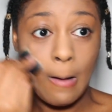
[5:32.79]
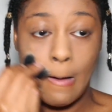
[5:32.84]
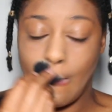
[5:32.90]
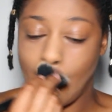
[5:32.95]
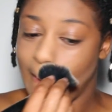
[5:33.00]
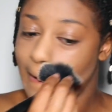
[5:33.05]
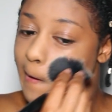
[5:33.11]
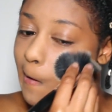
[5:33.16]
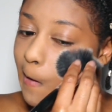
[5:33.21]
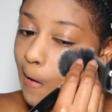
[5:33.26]
It
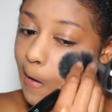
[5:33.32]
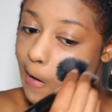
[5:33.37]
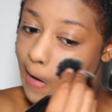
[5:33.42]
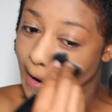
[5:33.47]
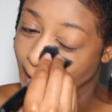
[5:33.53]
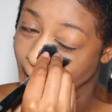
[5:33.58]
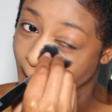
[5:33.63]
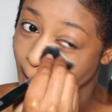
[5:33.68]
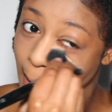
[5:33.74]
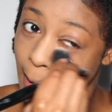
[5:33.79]
smells
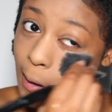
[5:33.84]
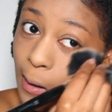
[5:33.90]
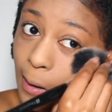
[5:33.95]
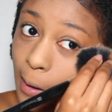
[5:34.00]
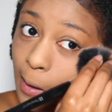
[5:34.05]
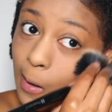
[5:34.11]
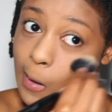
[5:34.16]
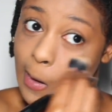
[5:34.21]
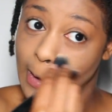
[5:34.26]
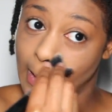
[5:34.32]
amazing
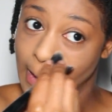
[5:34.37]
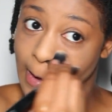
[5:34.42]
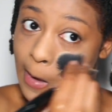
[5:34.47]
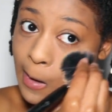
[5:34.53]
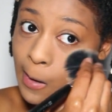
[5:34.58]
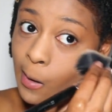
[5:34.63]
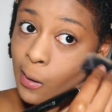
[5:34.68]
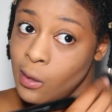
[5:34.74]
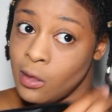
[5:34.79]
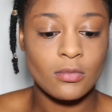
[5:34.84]

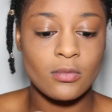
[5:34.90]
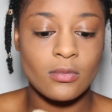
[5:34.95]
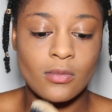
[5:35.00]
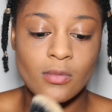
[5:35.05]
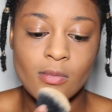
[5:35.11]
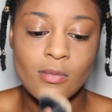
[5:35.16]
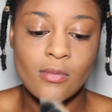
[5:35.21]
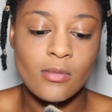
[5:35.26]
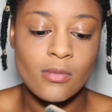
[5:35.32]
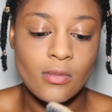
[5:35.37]
and it
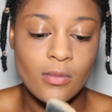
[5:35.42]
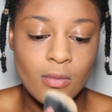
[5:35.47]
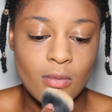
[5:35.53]
sets your